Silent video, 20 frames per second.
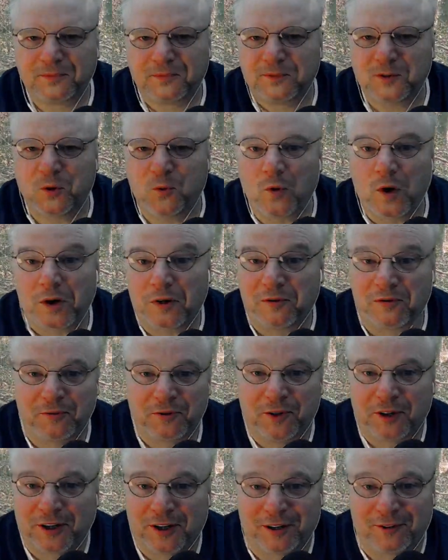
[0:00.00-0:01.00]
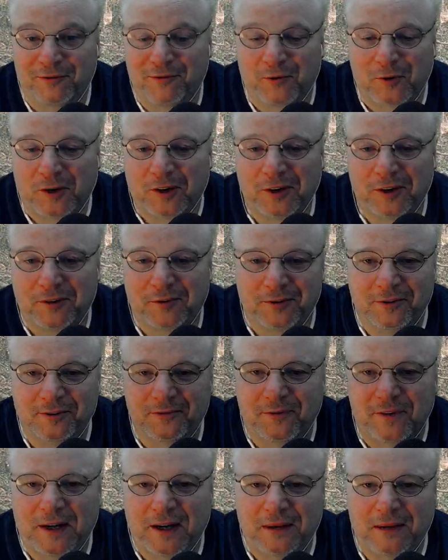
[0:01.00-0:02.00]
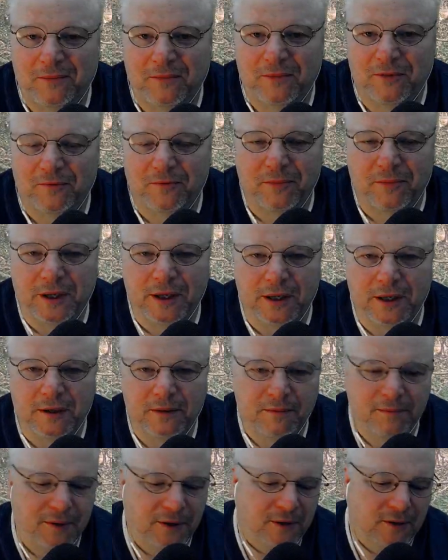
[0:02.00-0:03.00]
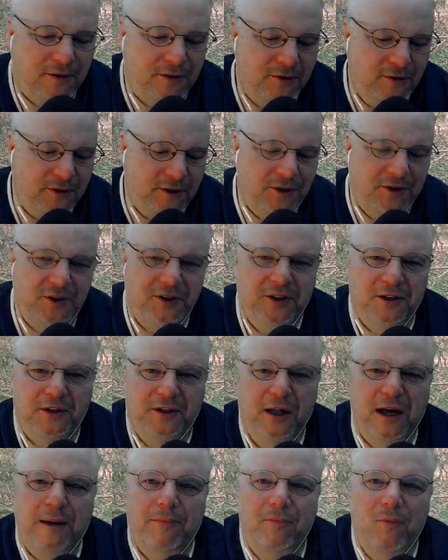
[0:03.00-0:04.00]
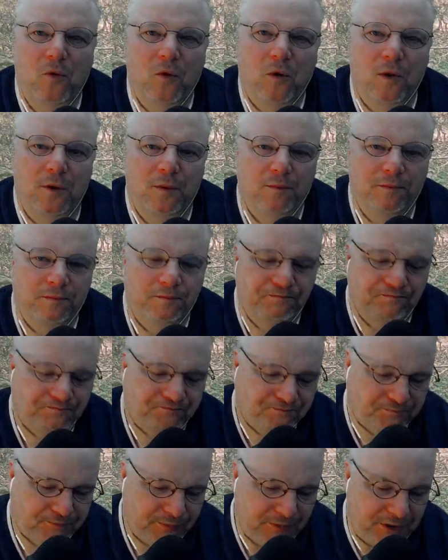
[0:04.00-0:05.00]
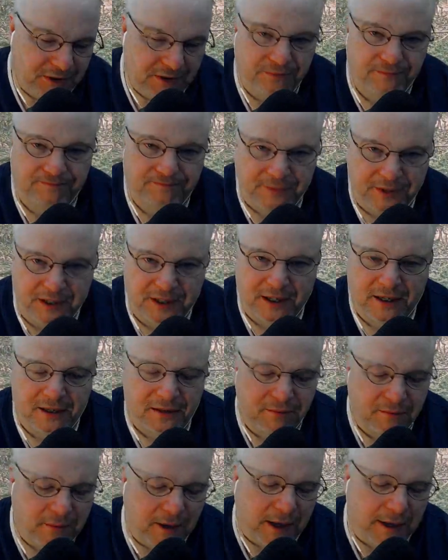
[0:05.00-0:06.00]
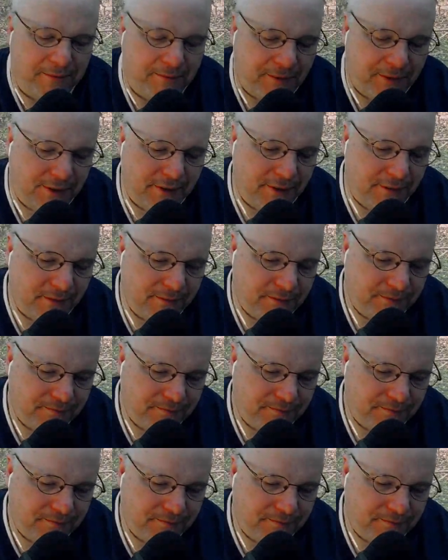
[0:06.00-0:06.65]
1 foot and 400 is fine with me because you can see a lot more. Again, my opinion.